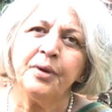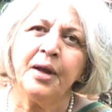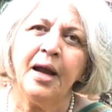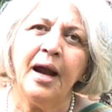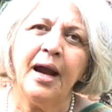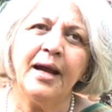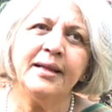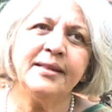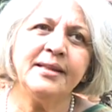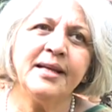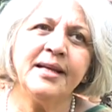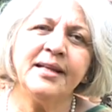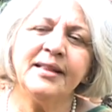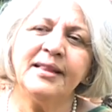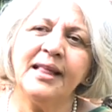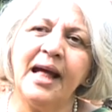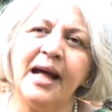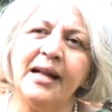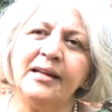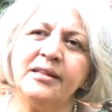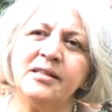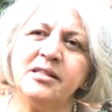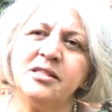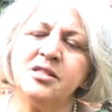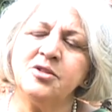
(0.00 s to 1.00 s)
I think
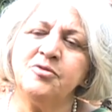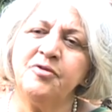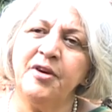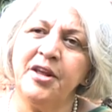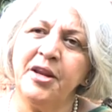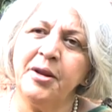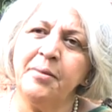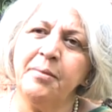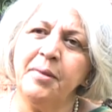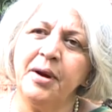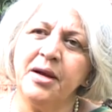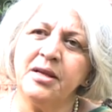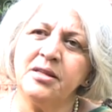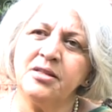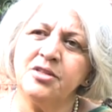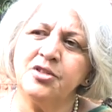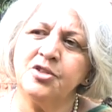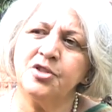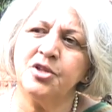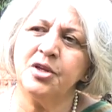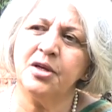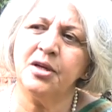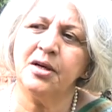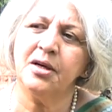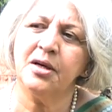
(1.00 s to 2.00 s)
that is very
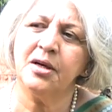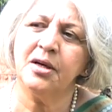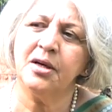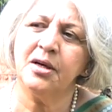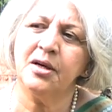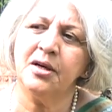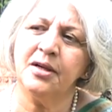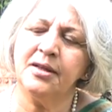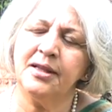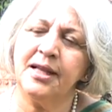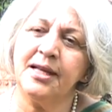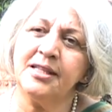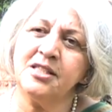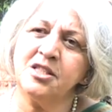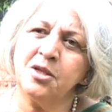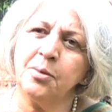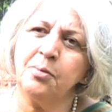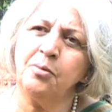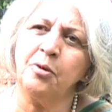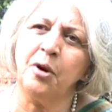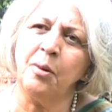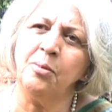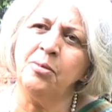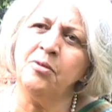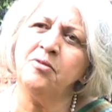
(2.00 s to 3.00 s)
much, that's a
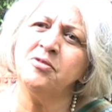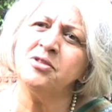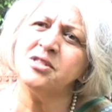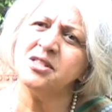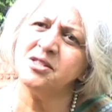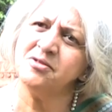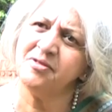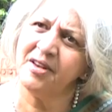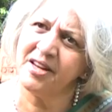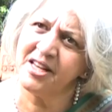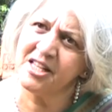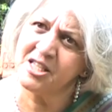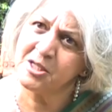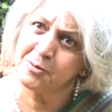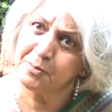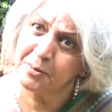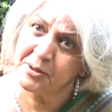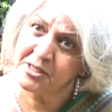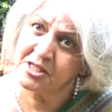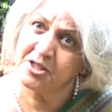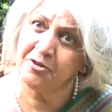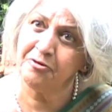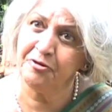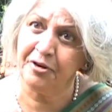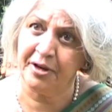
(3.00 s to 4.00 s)
problem which is very
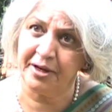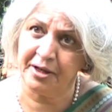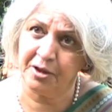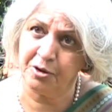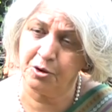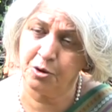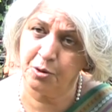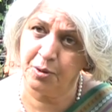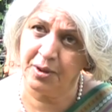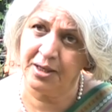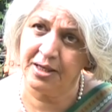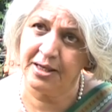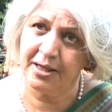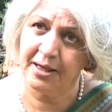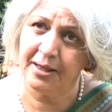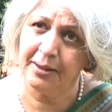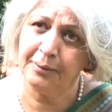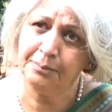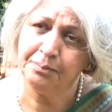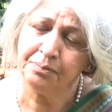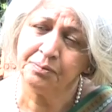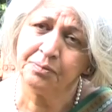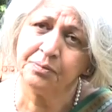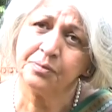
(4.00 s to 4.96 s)
specific to India.